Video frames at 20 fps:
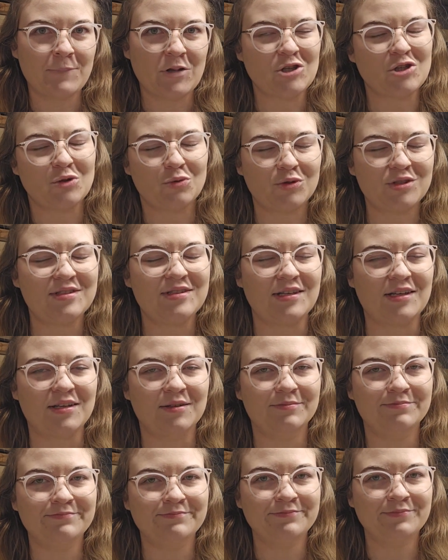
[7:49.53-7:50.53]
So we'll see.
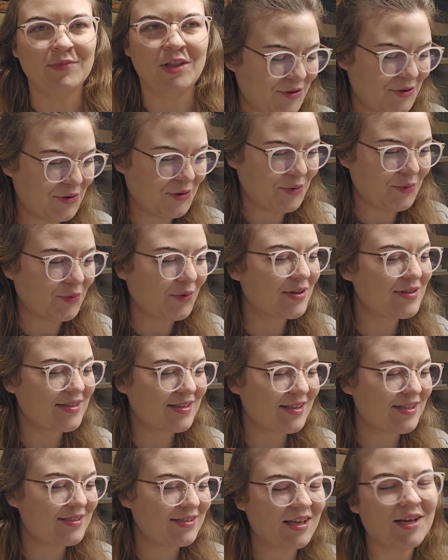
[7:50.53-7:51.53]

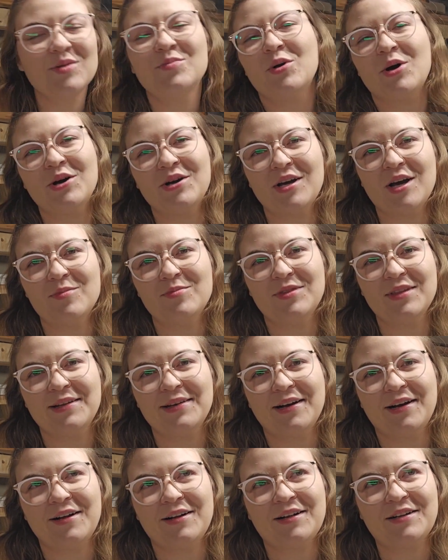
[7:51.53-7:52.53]
Once these get put up,
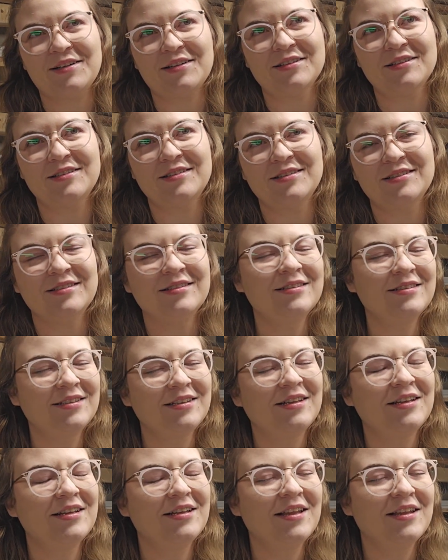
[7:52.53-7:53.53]
then I'll
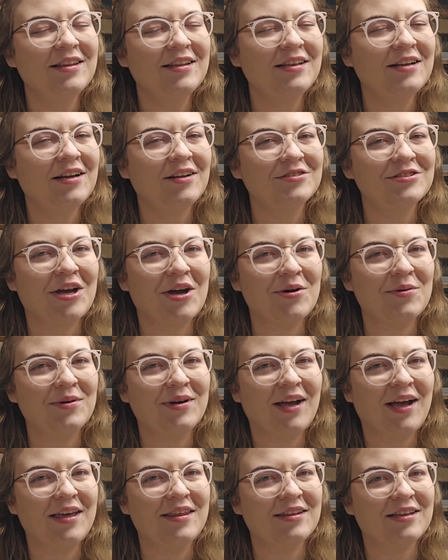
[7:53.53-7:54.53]
know,
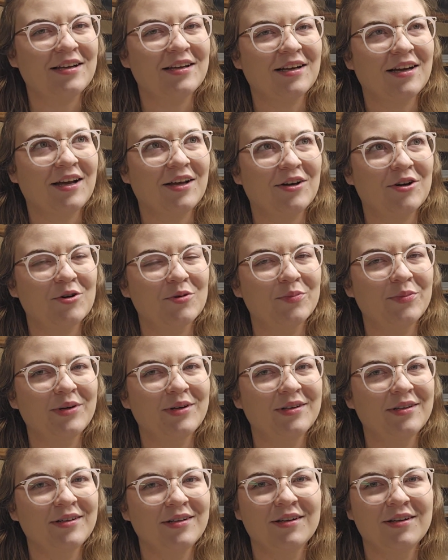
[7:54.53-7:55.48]
I hope.